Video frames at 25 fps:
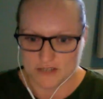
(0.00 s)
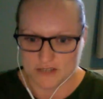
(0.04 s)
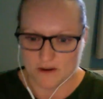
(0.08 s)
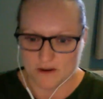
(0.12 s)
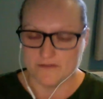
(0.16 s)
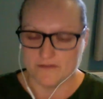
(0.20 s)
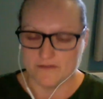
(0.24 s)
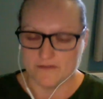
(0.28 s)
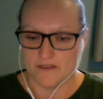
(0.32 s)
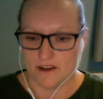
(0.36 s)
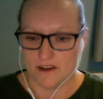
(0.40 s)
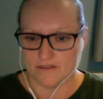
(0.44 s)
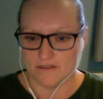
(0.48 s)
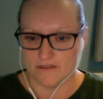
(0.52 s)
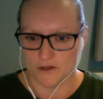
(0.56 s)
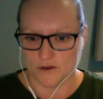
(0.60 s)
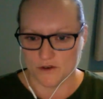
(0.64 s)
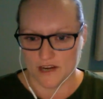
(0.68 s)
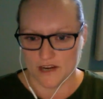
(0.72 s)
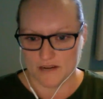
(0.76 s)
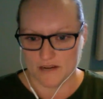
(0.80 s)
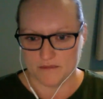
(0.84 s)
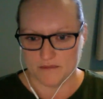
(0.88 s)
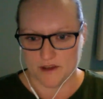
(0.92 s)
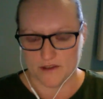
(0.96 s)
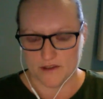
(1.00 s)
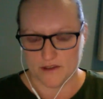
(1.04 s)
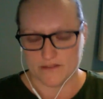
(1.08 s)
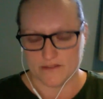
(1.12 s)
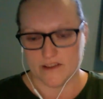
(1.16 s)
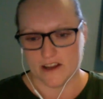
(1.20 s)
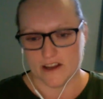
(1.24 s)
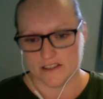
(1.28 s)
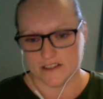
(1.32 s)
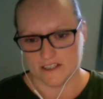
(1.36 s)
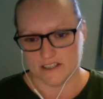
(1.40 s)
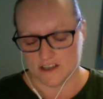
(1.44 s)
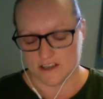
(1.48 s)
So I've taught in both
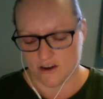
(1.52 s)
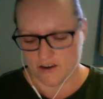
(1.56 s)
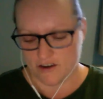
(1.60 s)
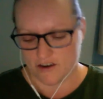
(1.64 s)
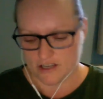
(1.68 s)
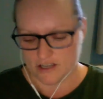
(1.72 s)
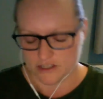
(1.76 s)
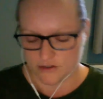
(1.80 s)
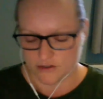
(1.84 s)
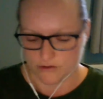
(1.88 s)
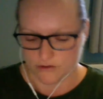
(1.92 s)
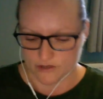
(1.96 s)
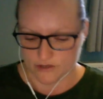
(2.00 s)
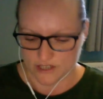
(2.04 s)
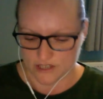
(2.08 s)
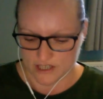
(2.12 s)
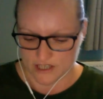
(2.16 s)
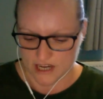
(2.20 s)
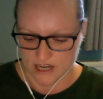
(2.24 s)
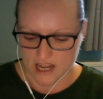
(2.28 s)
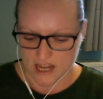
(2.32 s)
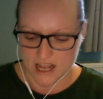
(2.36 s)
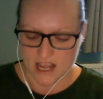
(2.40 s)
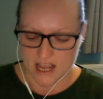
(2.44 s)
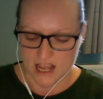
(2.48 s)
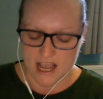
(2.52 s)
London and Norwich schools, and